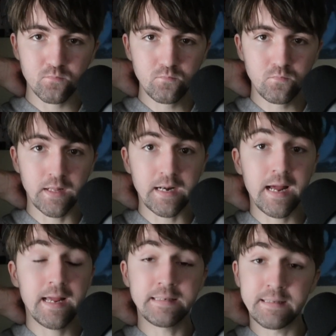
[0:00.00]
And
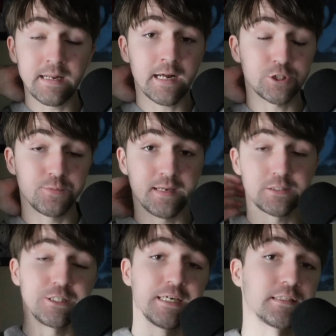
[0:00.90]
I did actually manage
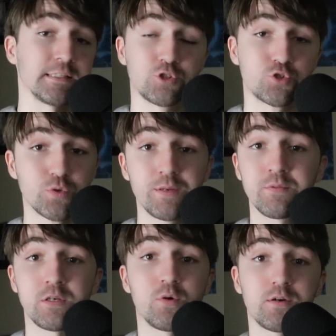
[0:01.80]
to get extremely
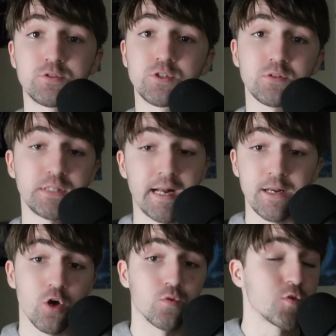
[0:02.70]
quick results, and I
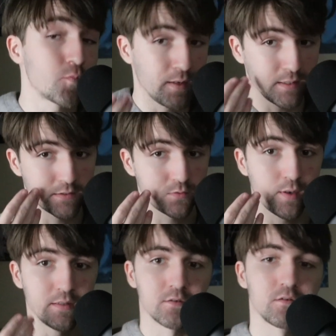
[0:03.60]
know this because
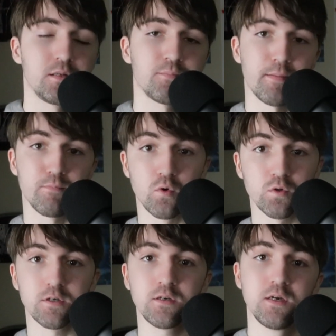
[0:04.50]
quite literally my
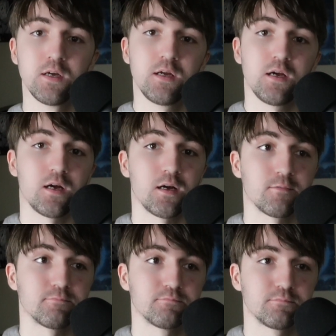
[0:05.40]
molar,
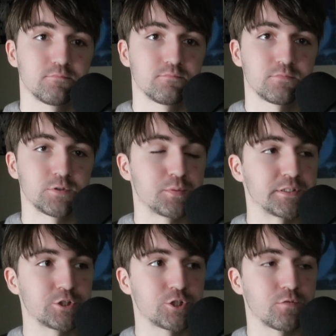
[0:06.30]
the
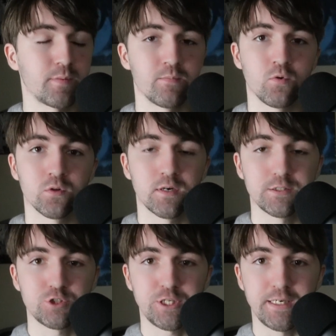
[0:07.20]
position of my molar has
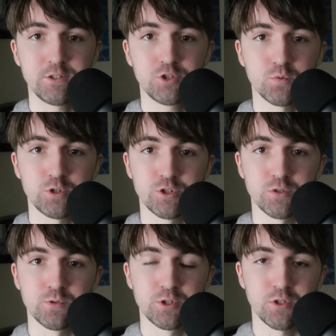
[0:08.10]
changed, which is
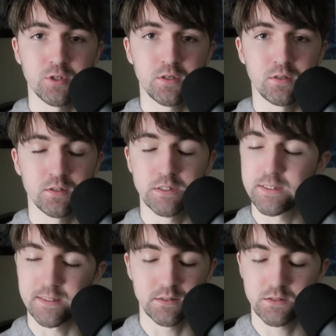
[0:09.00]
absurd.
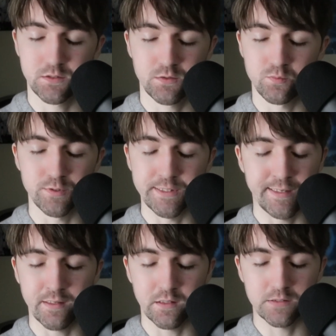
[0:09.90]
That's
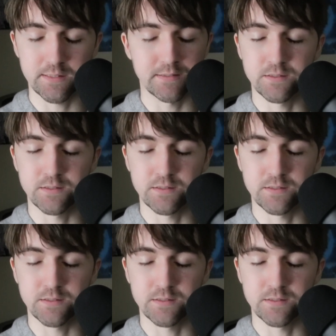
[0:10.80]
ridiculous. That's